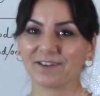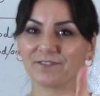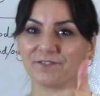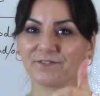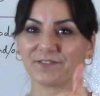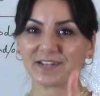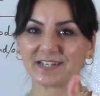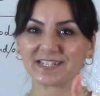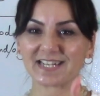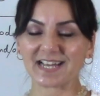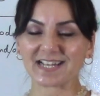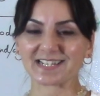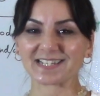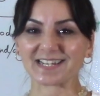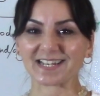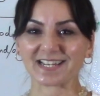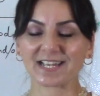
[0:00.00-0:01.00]

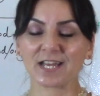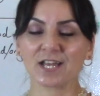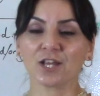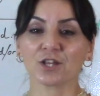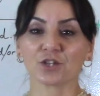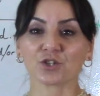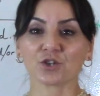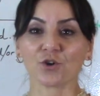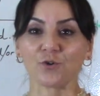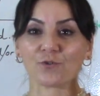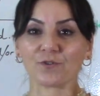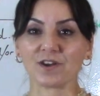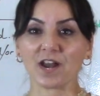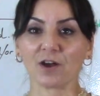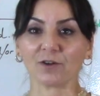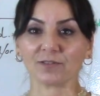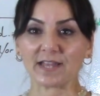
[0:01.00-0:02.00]
Fantastic. So
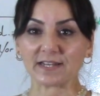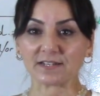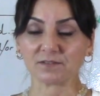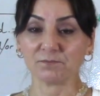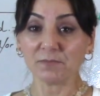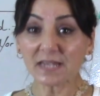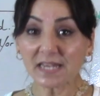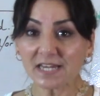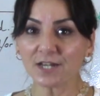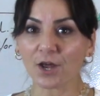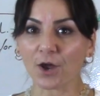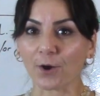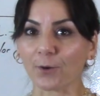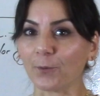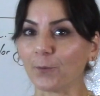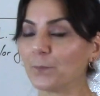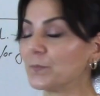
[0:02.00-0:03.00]
now let me
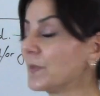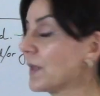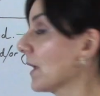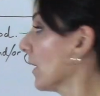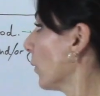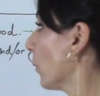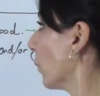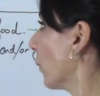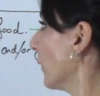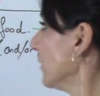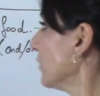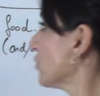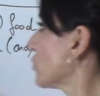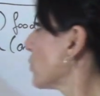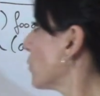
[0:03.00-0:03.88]
know which